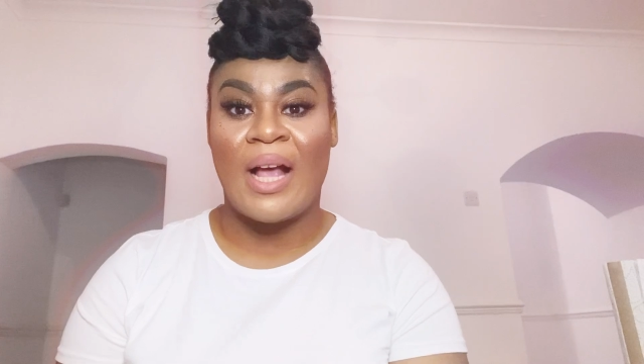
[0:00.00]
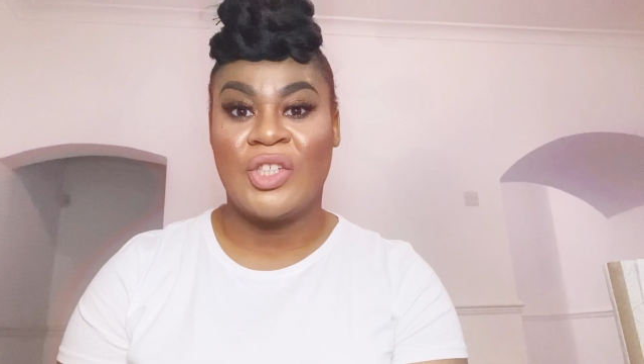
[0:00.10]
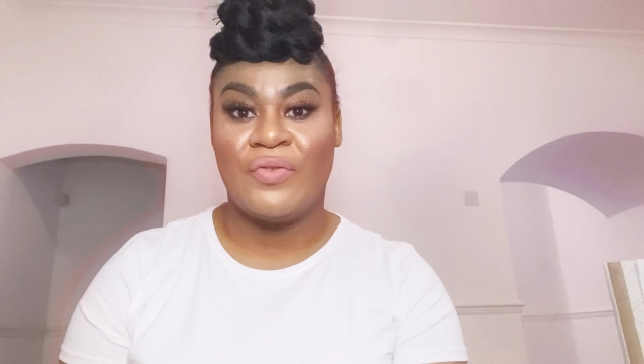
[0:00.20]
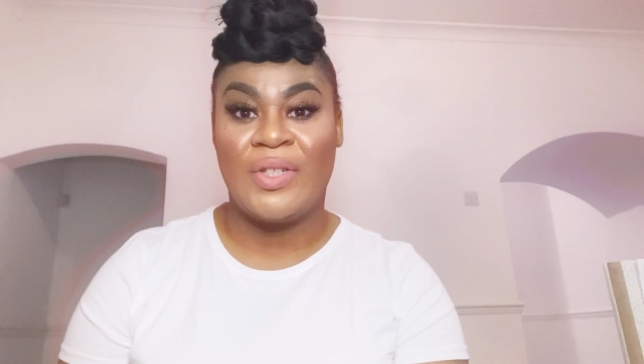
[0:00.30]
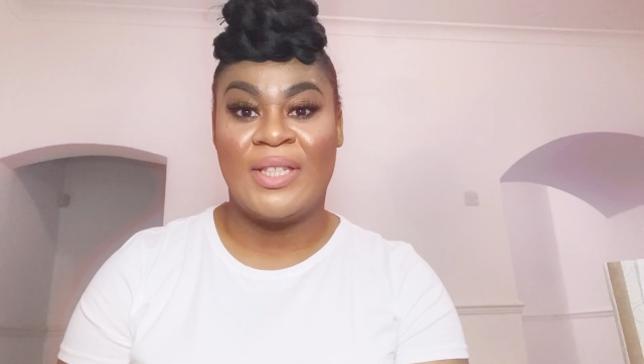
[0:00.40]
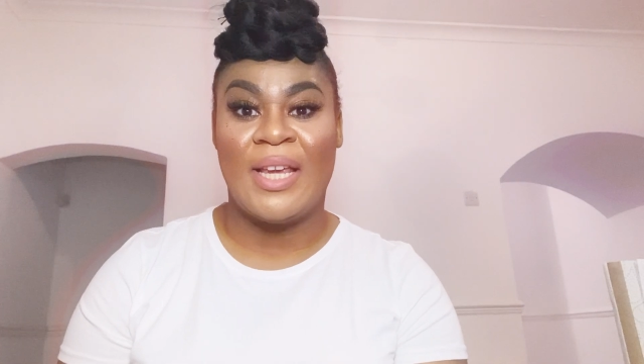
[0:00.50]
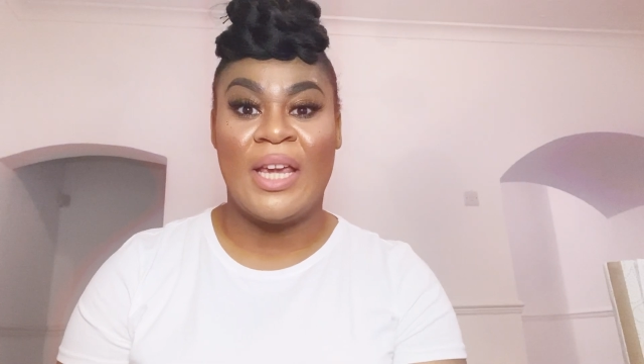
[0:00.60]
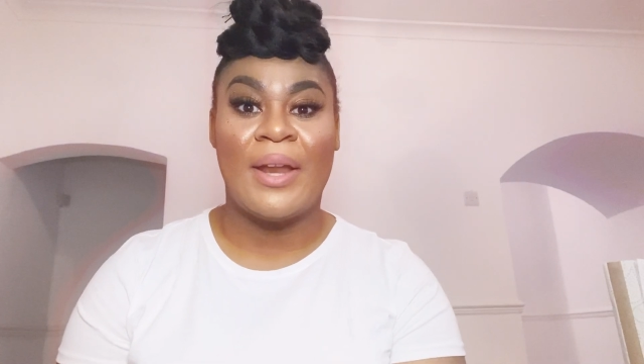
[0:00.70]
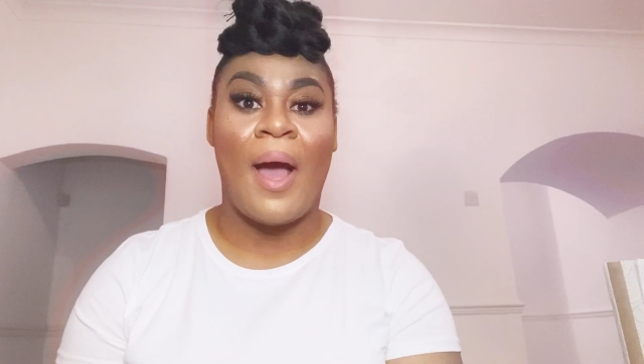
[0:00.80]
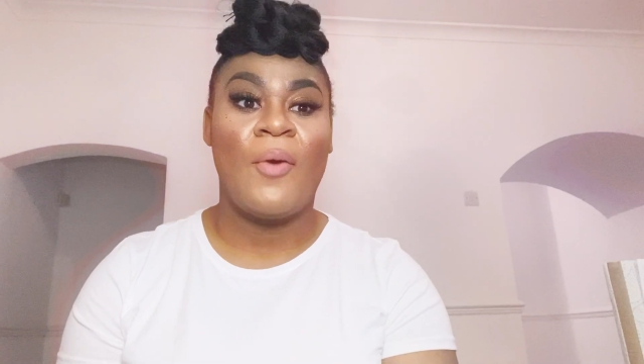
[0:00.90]
as you've
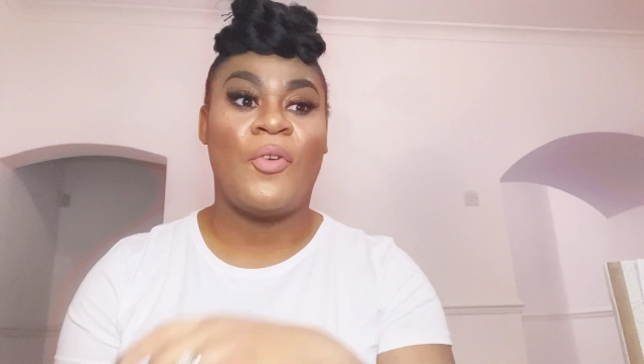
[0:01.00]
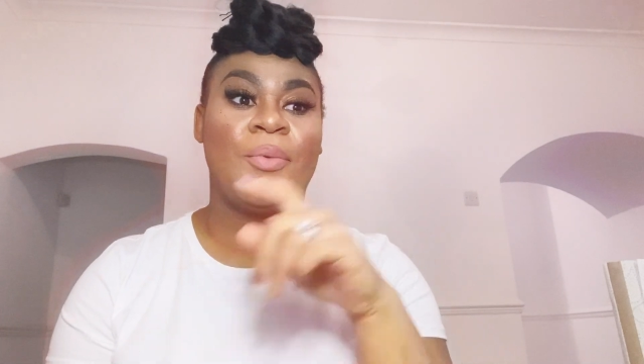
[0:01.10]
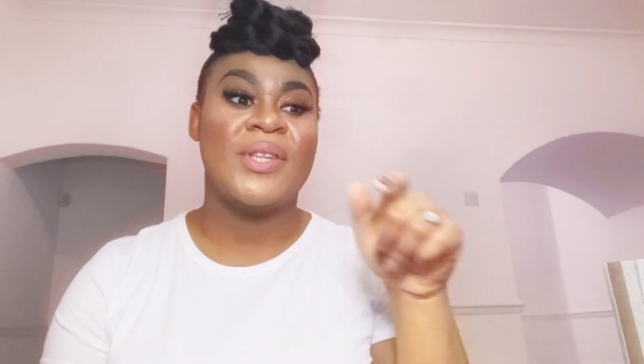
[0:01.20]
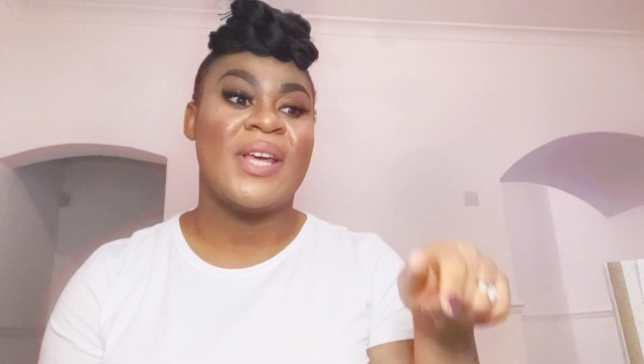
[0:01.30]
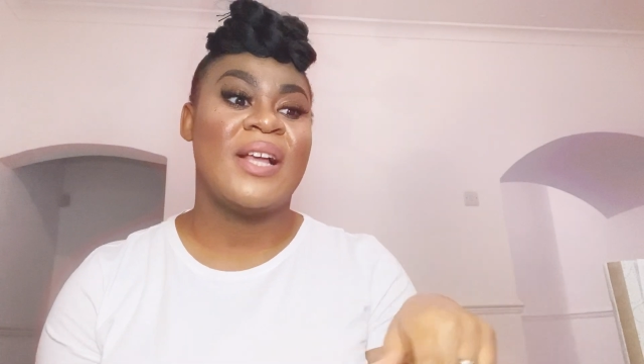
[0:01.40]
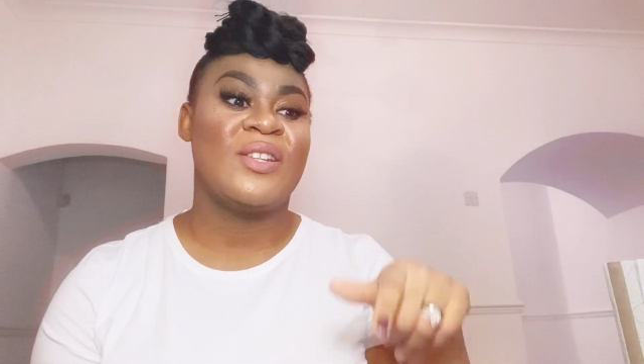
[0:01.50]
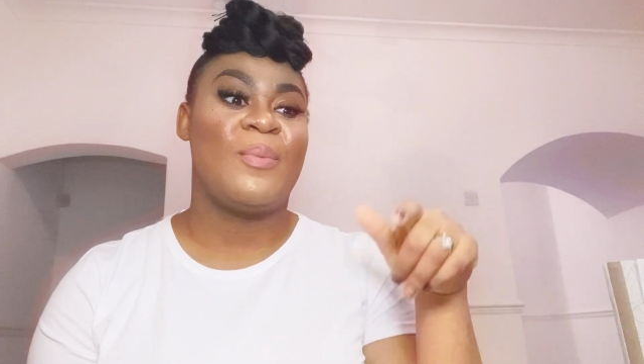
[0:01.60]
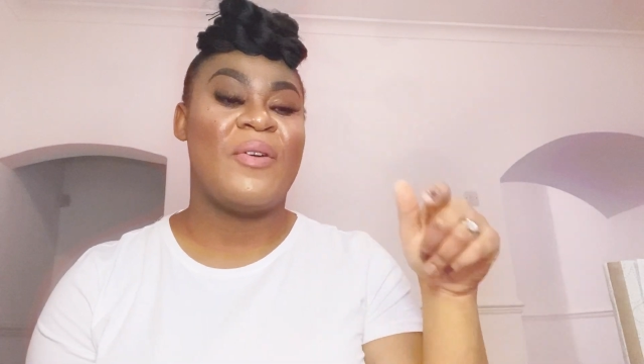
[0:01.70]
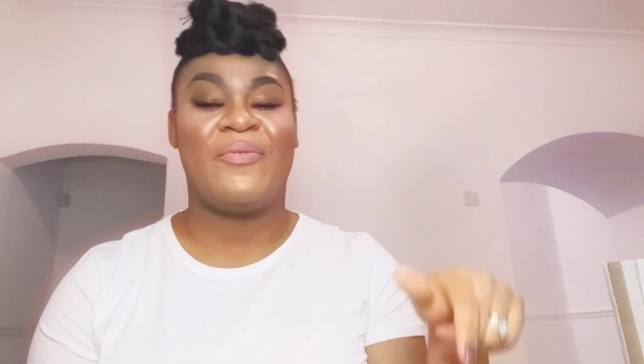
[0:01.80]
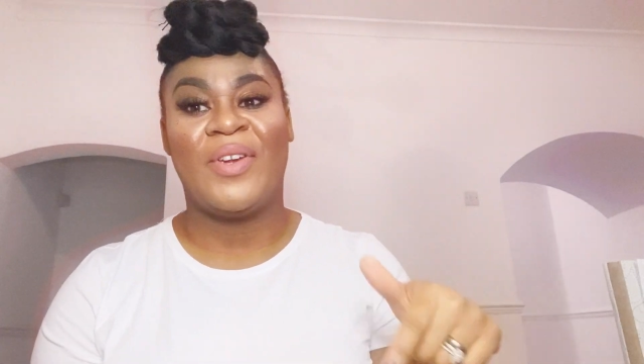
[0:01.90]
seen from the title of
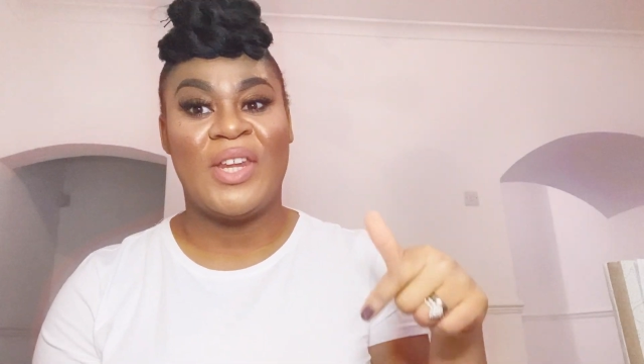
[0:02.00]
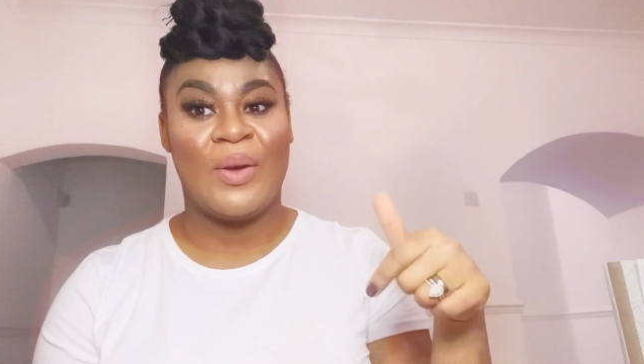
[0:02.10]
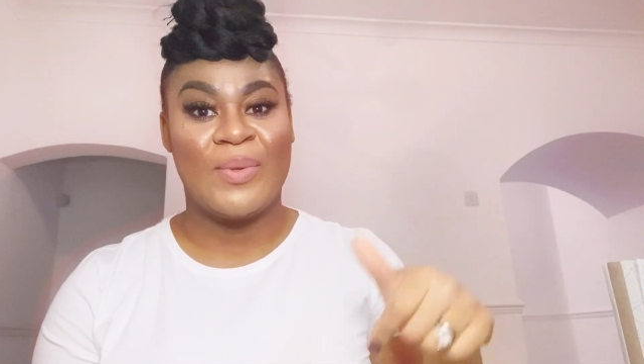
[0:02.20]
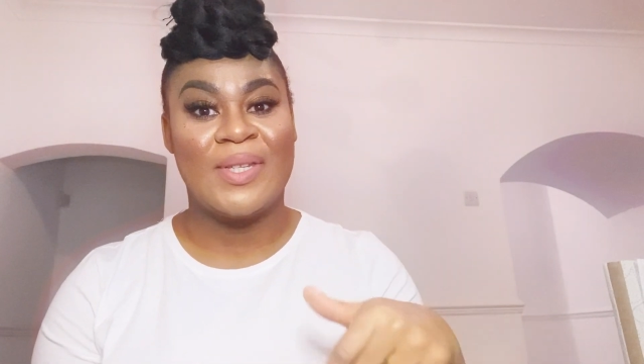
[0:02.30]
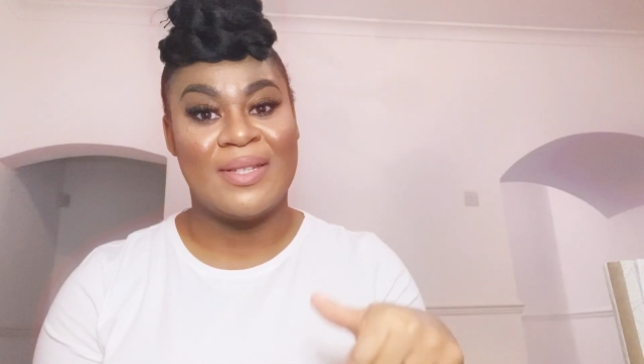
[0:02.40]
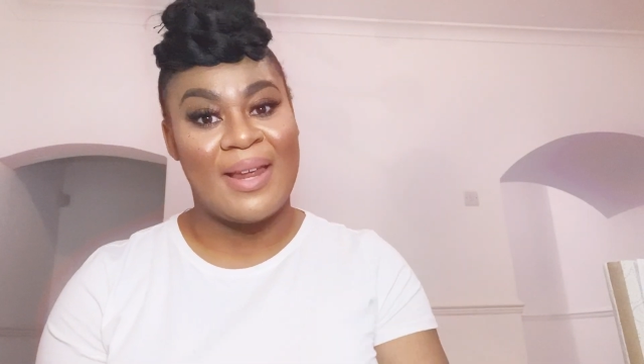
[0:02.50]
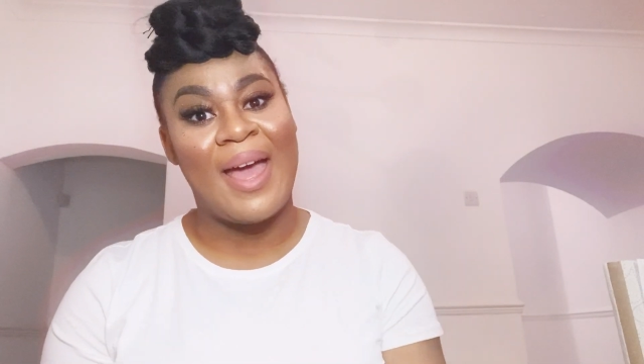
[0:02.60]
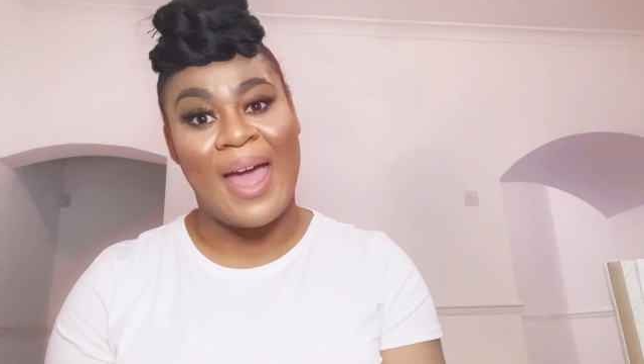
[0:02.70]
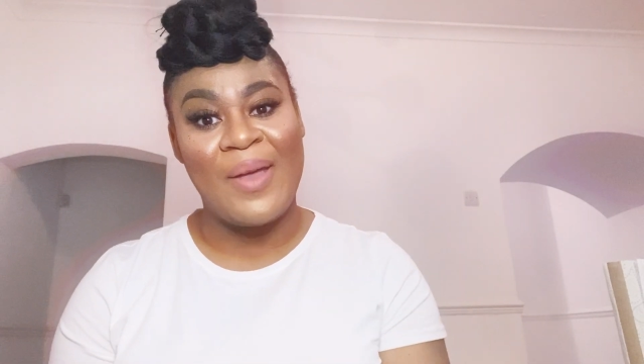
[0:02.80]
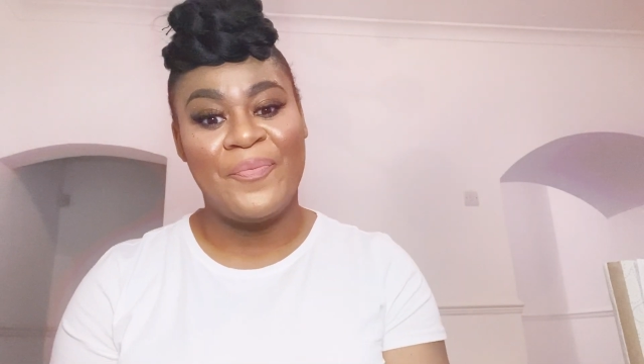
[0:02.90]
my video
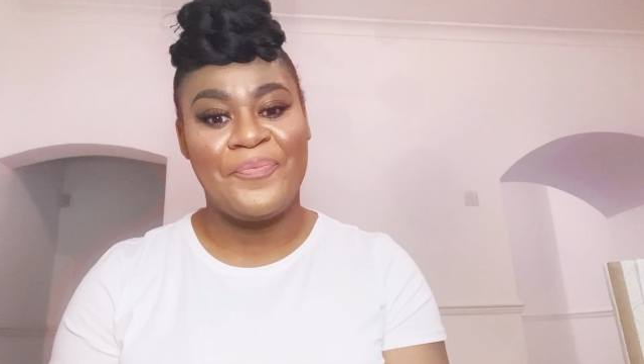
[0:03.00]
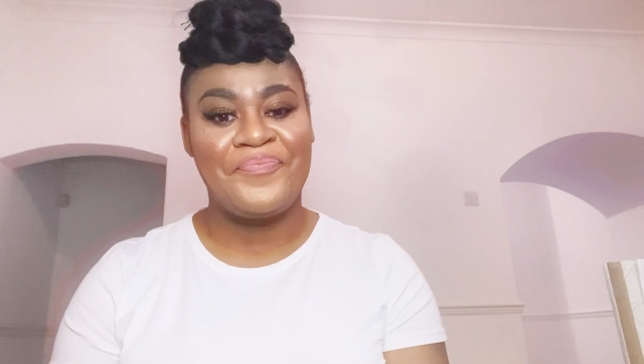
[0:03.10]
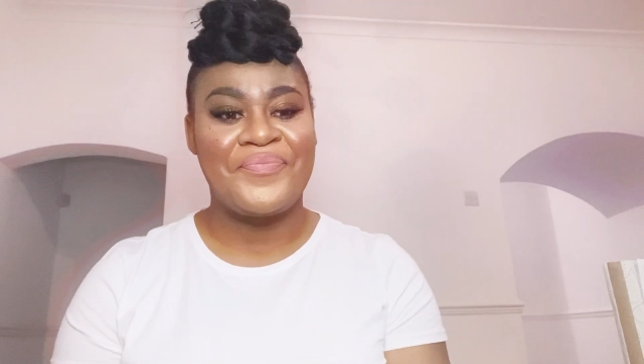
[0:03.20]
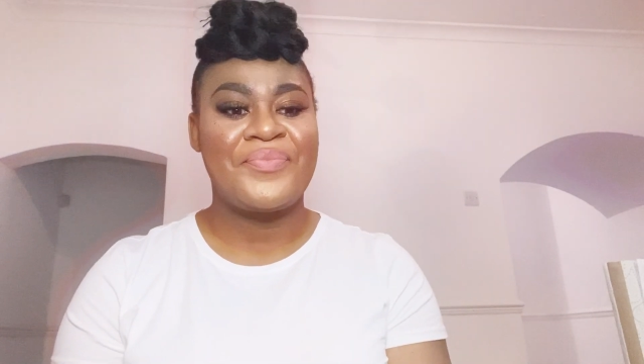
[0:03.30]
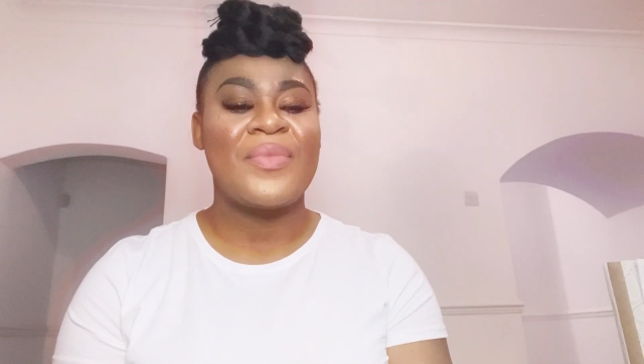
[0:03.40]
today,